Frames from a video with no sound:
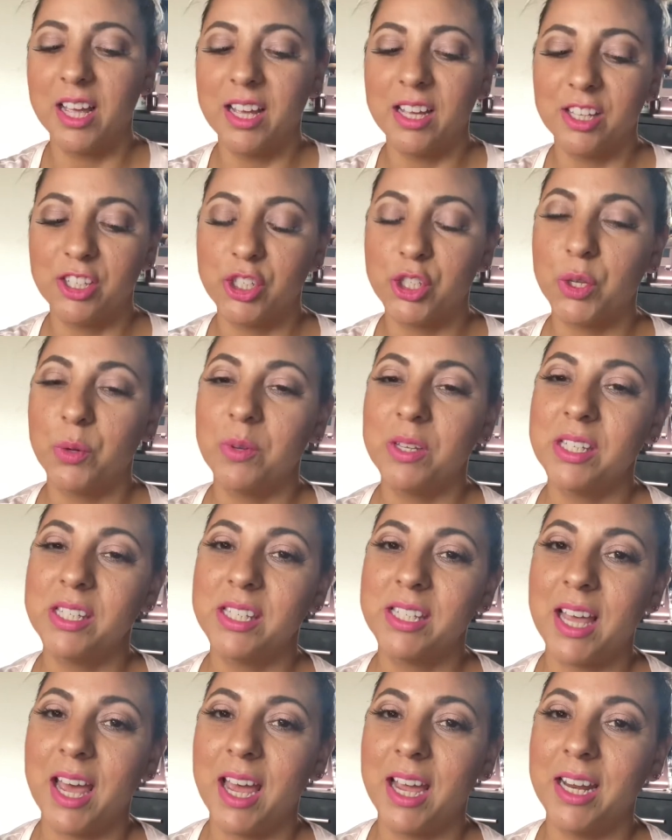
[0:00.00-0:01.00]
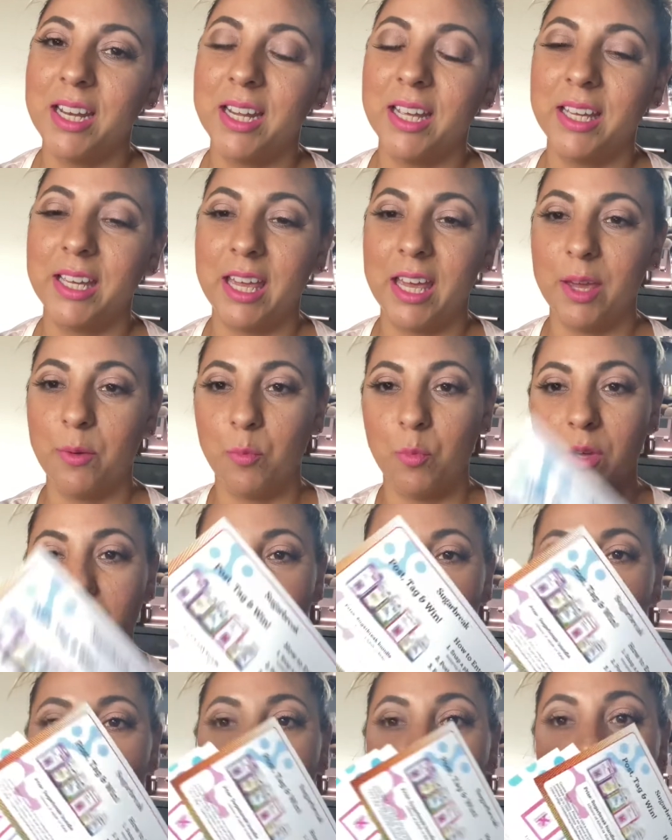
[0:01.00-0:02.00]
So inside it came with
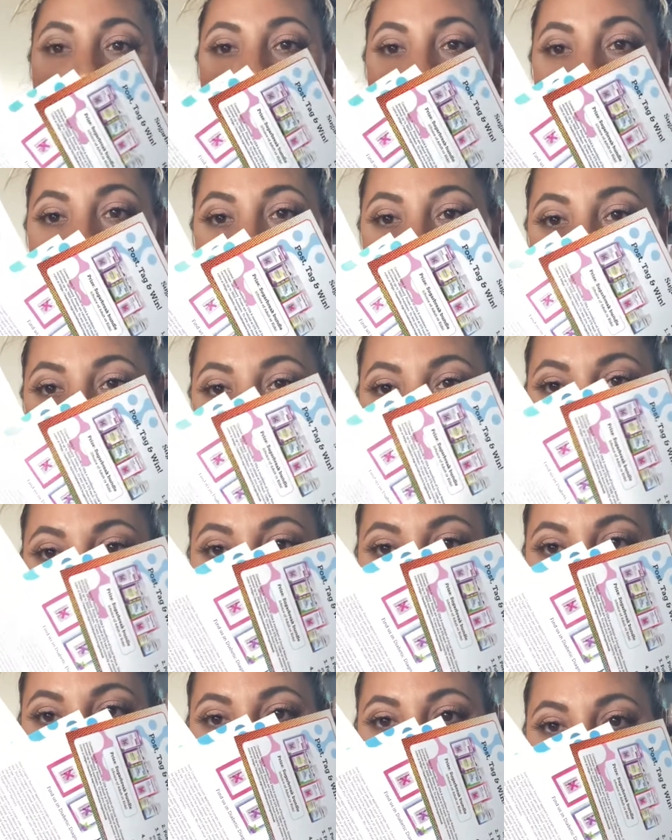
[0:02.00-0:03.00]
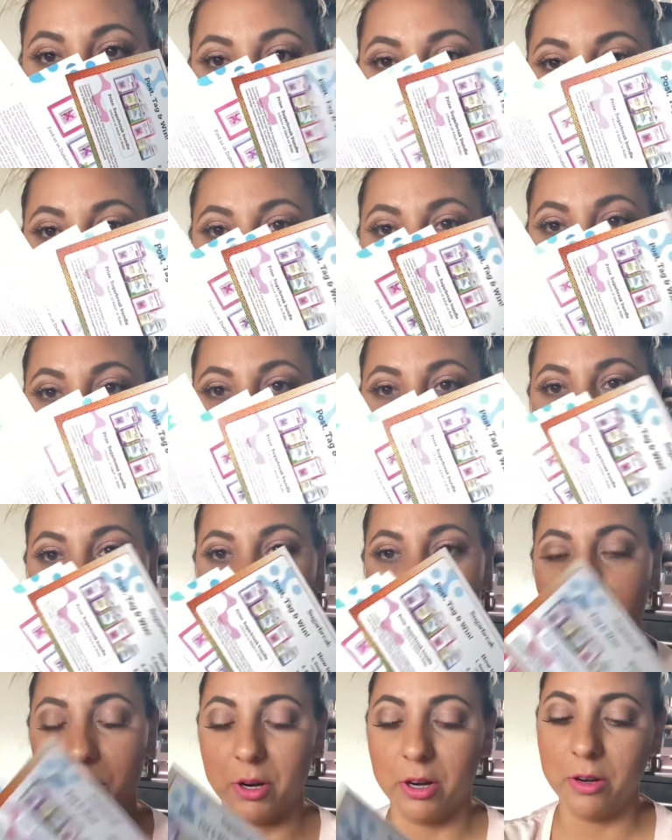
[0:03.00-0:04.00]
4 pieces of
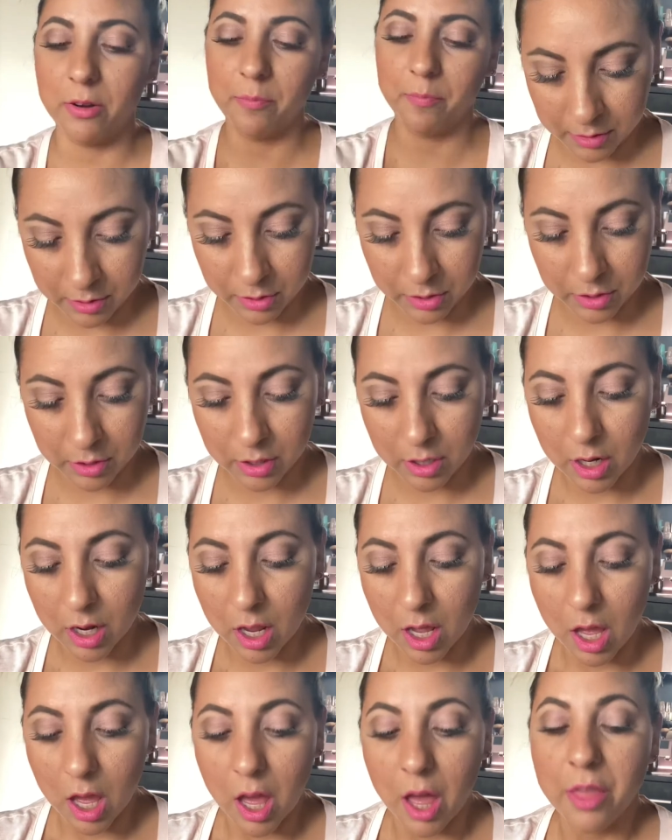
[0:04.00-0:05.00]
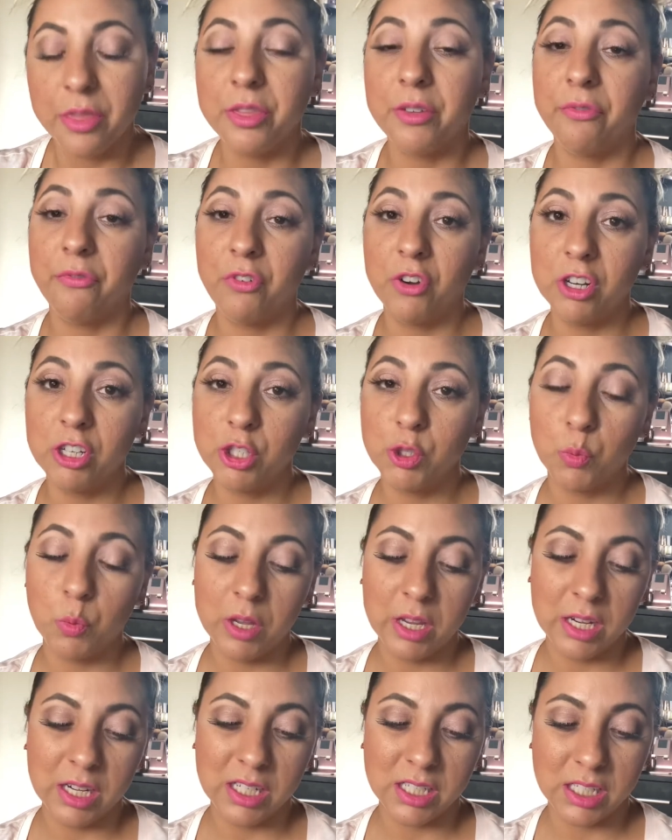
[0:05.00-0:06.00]
paper. The first
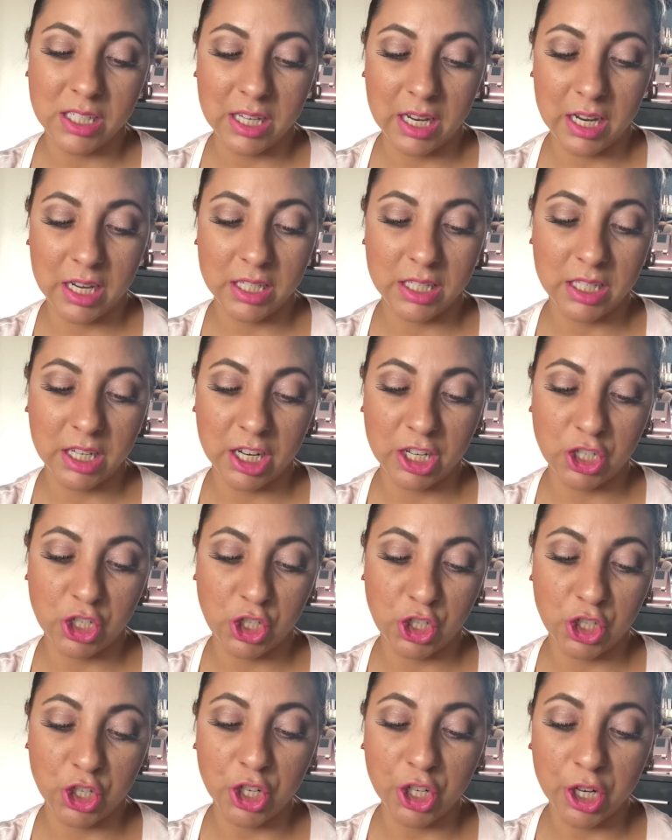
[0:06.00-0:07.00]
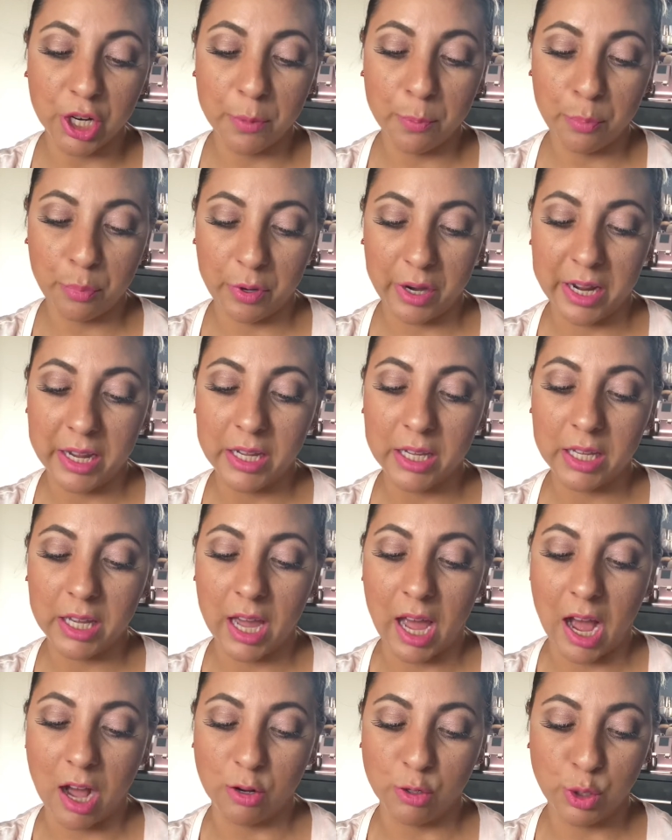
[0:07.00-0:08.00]
one says Sugar Break,
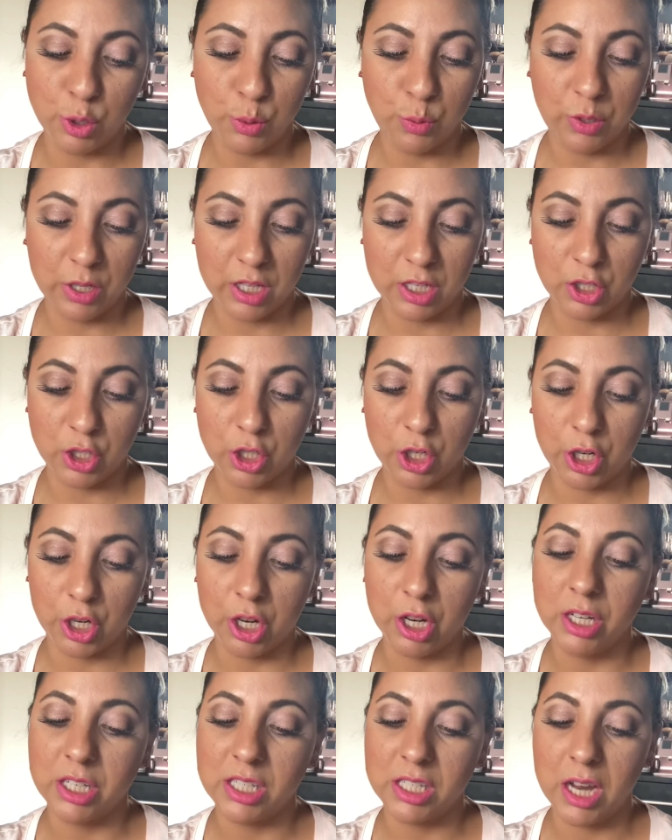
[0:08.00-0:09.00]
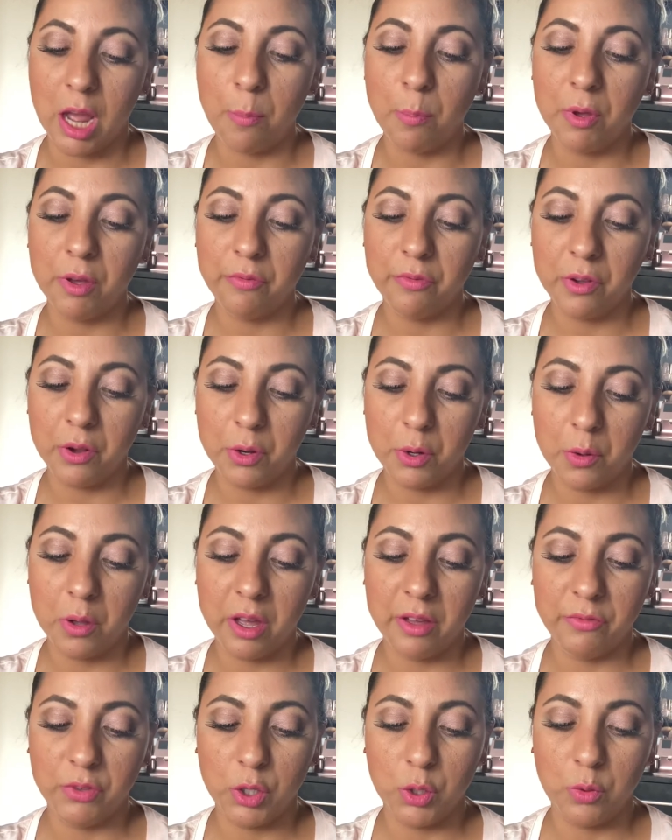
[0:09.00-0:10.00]
how to enter. Snap a photo
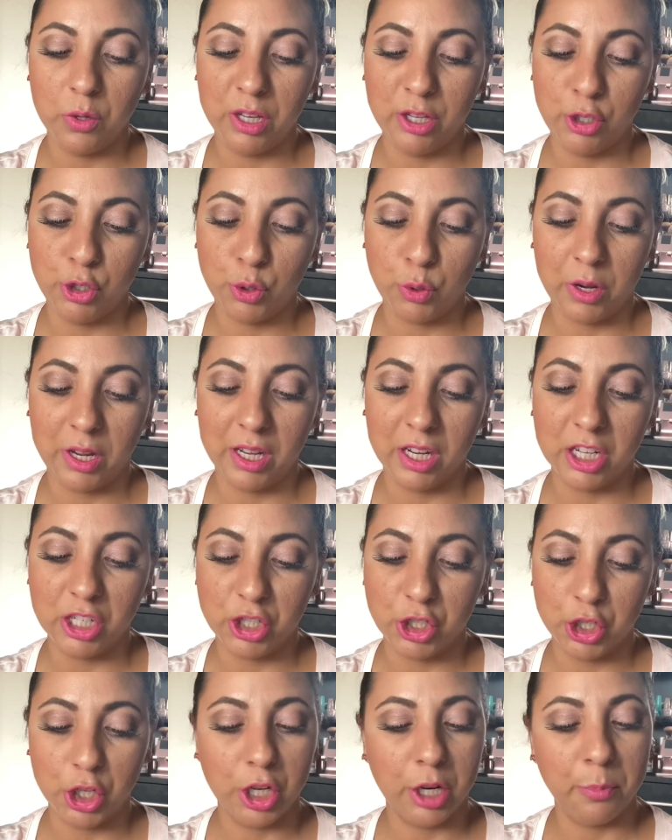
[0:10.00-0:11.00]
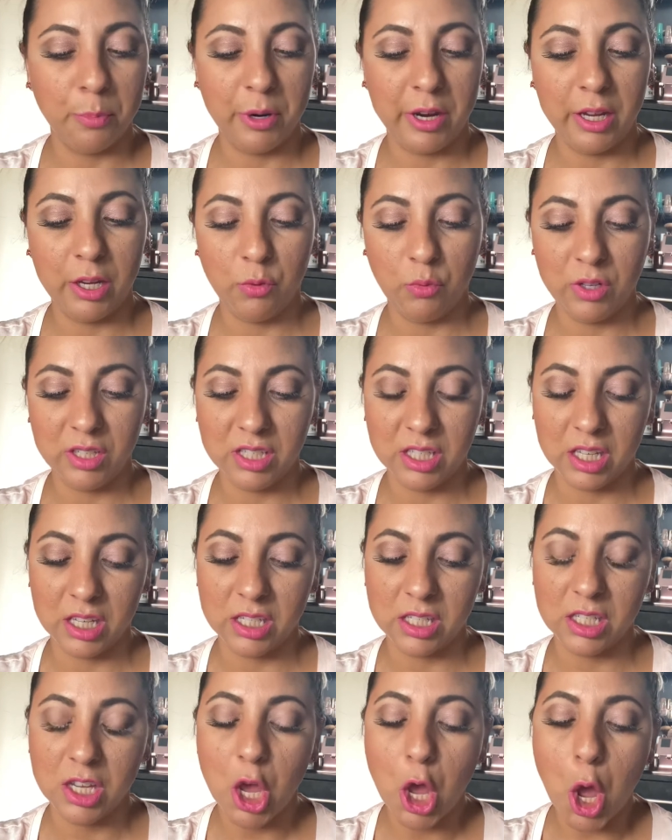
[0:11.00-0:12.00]
of you enjoying Sugar Break
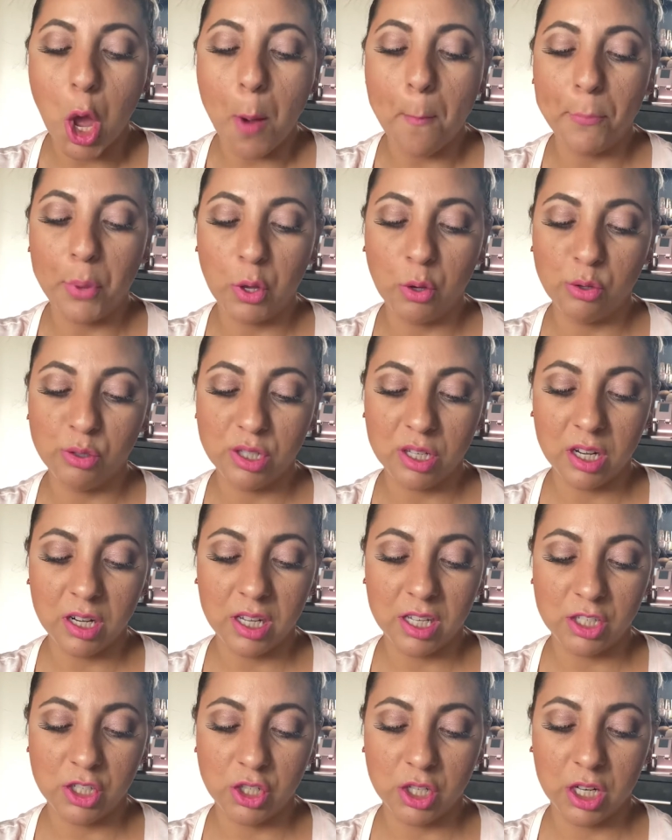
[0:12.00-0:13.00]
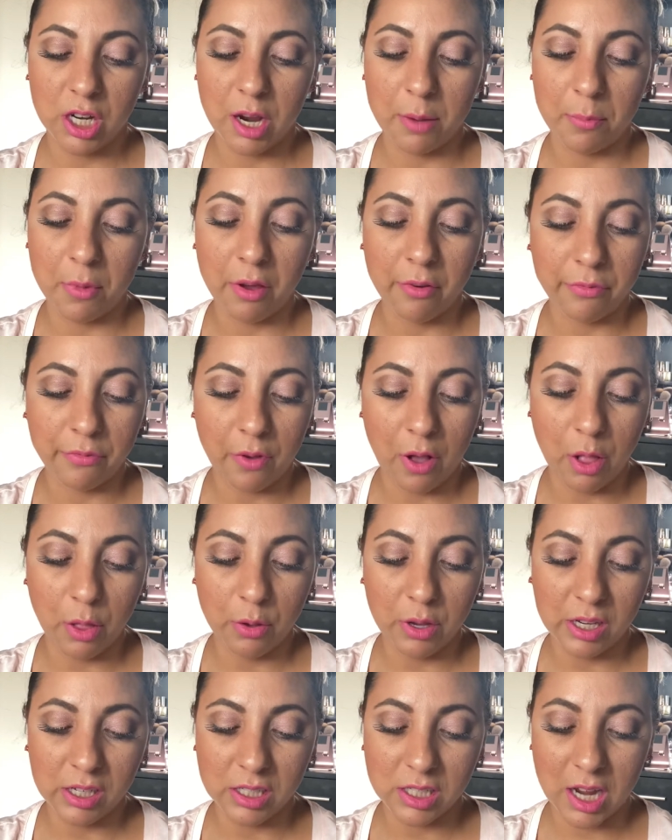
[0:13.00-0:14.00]
Resist. Post on Instagram, follow
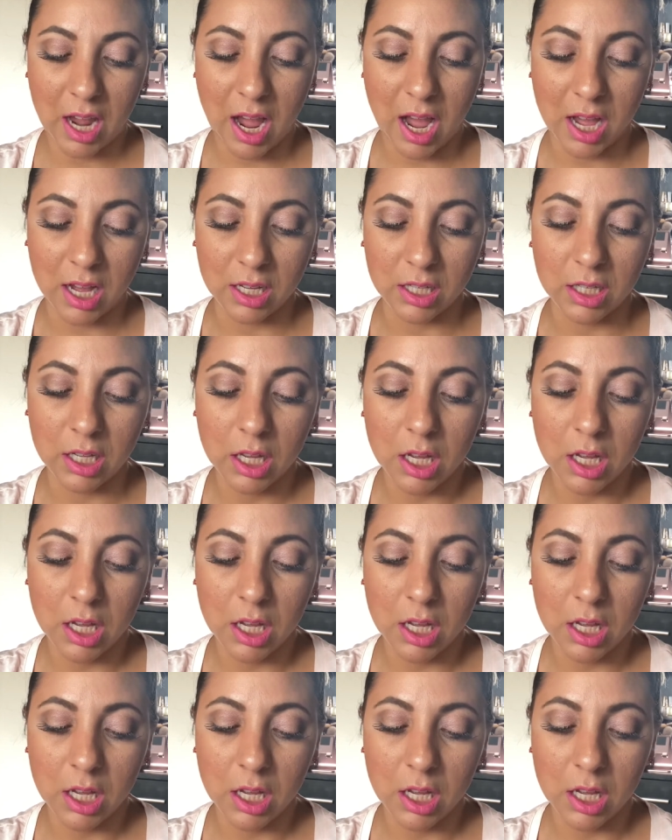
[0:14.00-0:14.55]
and tag.